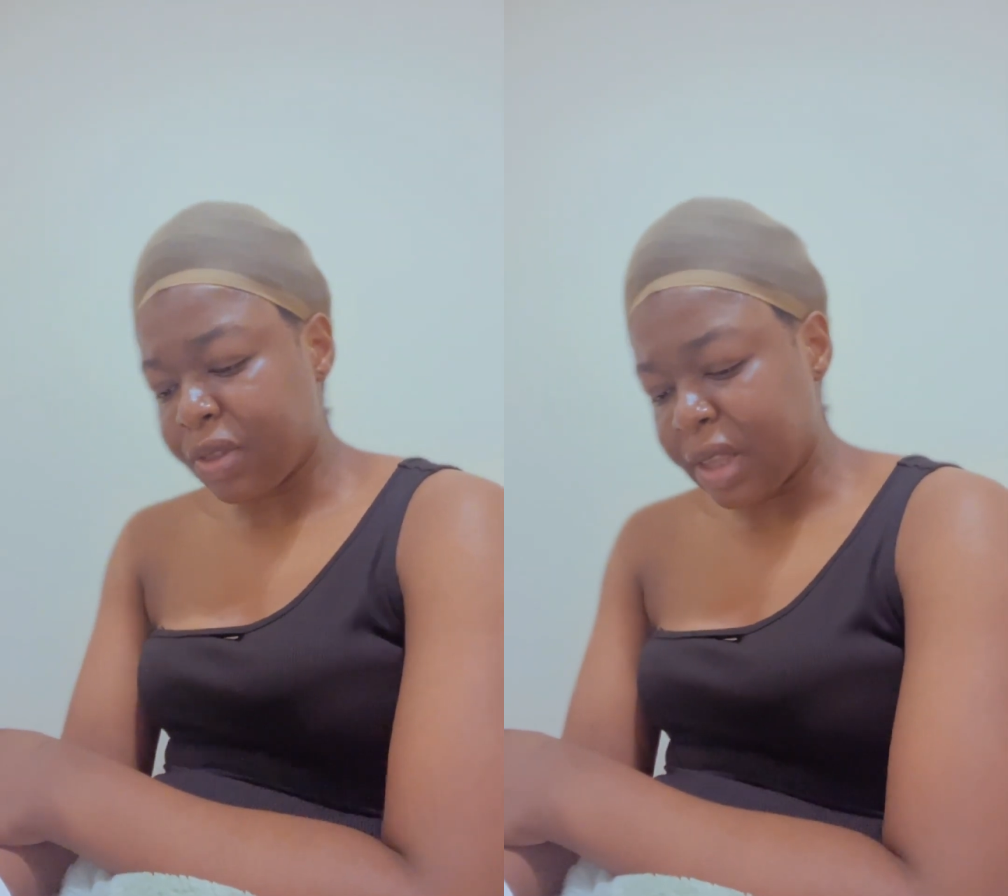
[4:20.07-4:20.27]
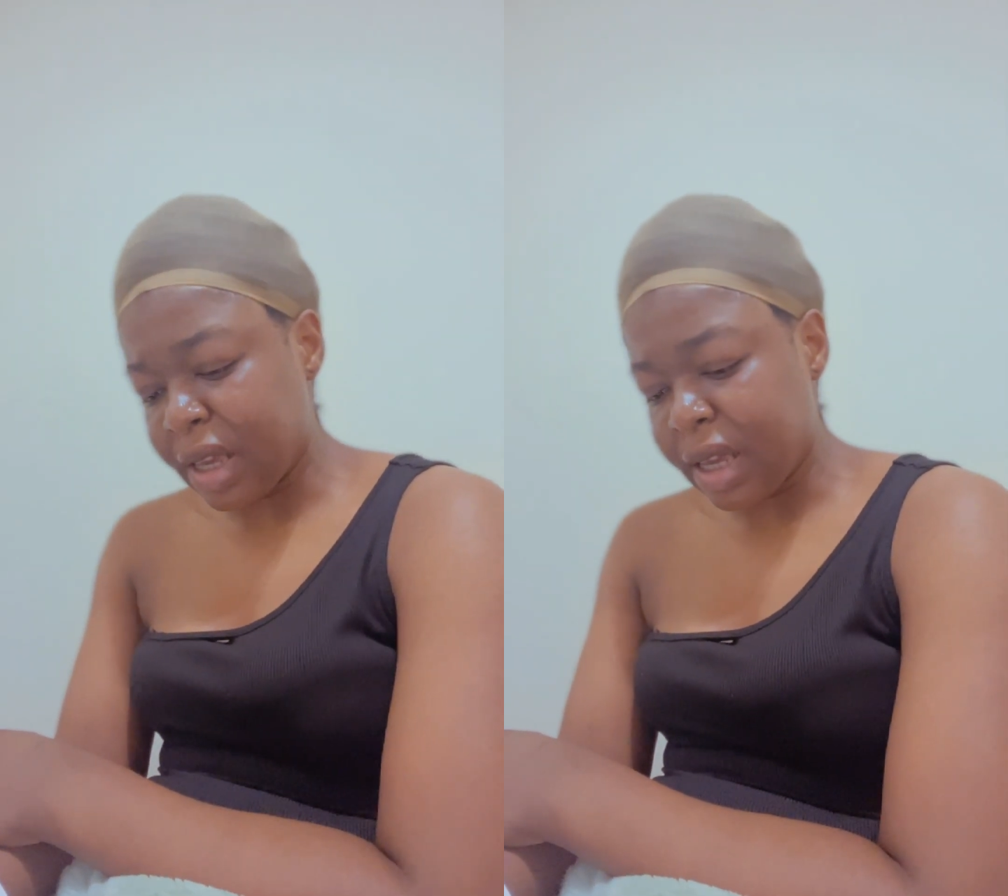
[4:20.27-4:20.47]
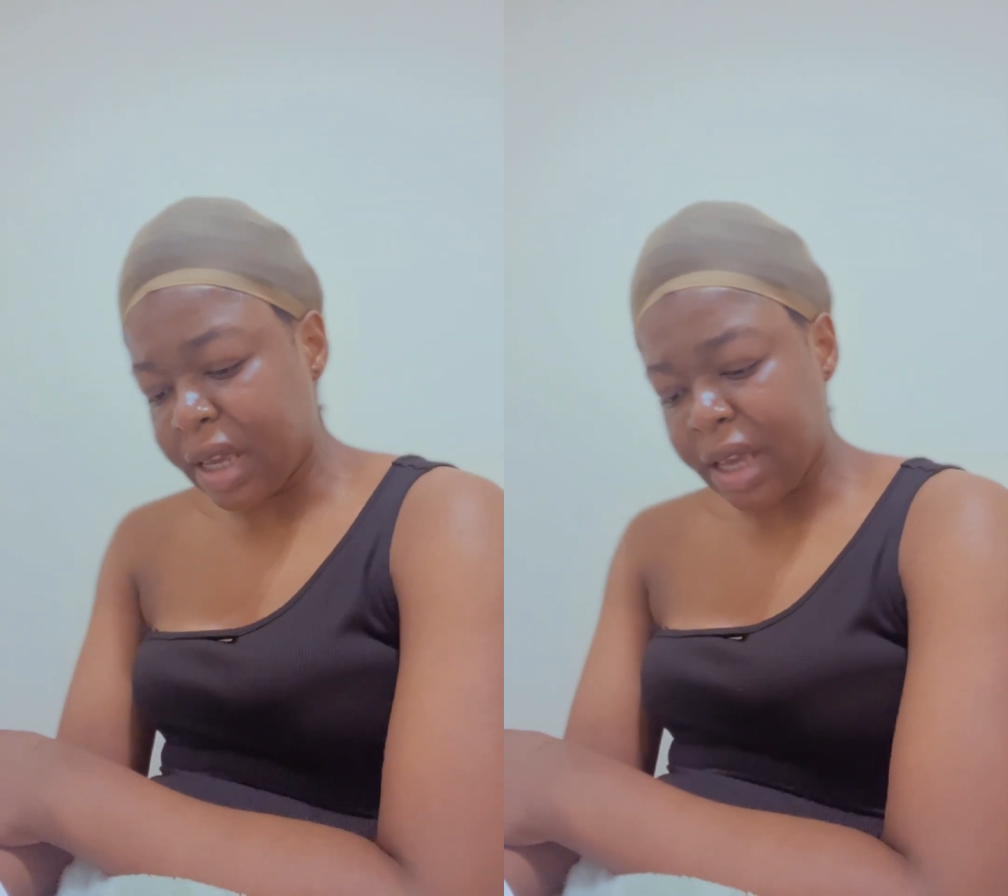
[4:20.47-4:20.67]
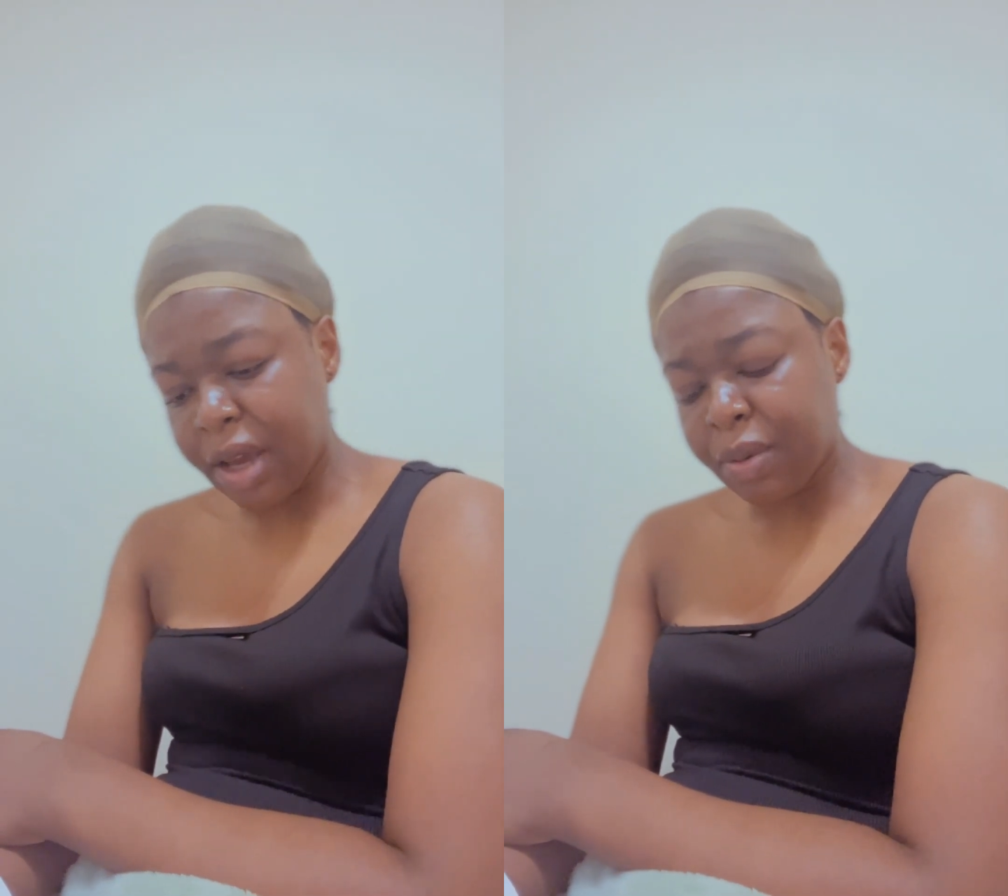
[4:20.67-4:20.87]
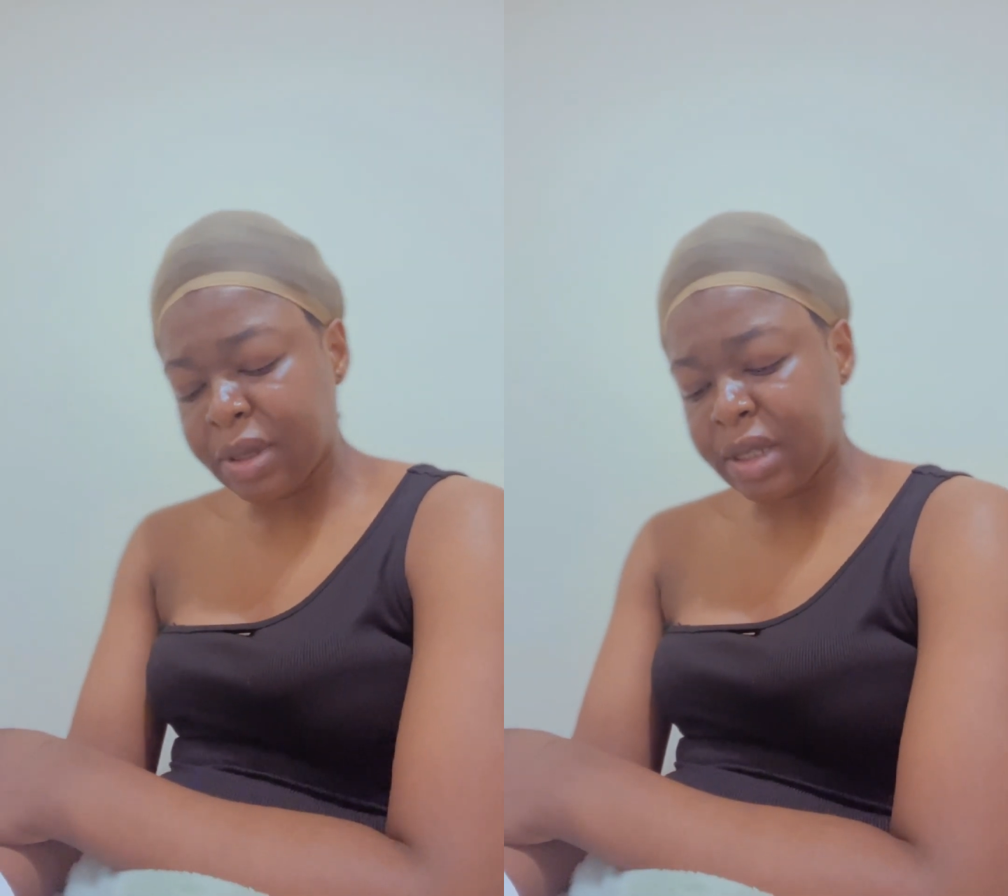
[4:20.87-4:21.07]
the
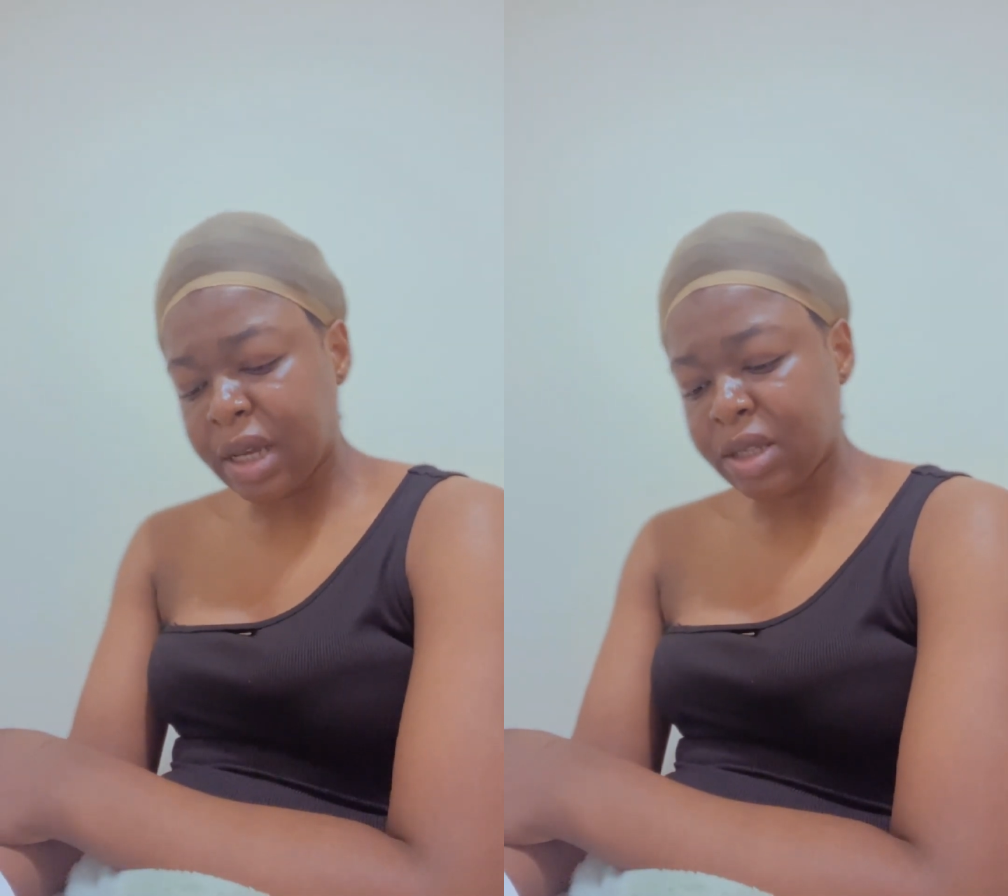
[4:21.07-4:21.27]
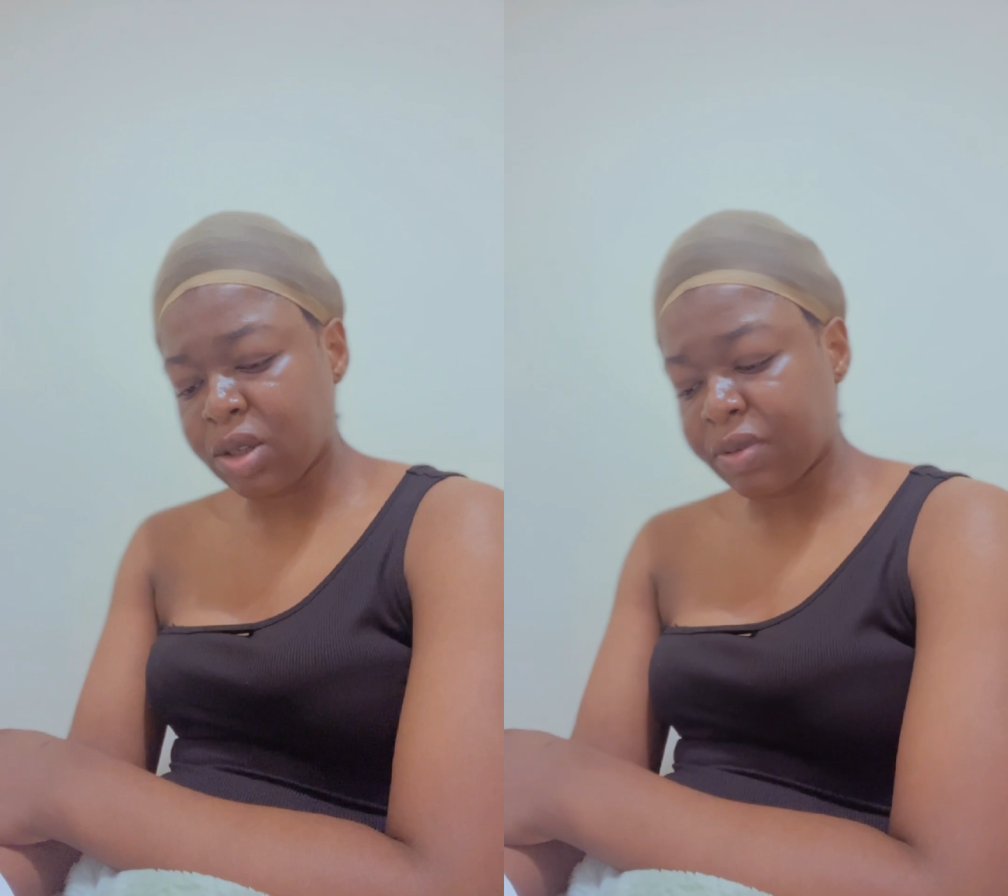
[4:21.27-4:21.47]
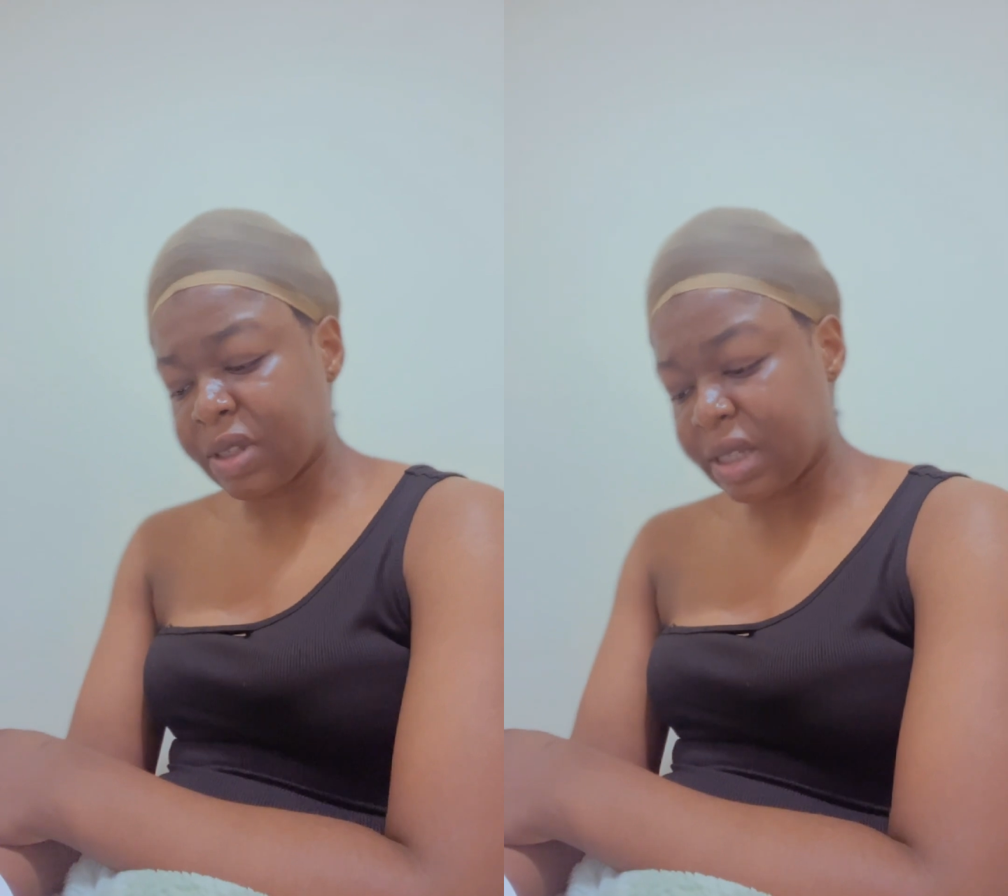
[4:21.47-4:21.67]
inheritance of the